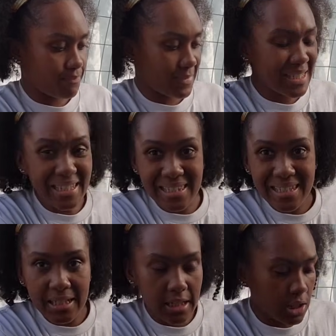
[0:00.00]

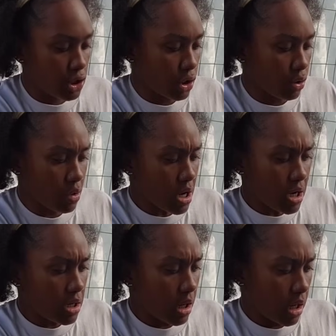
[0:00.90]
tinted, and so
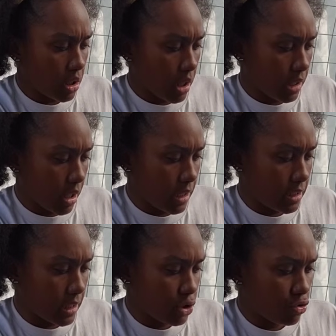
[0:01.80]
not a lot of light
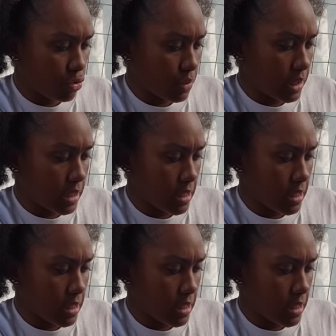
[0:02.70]
gets through it.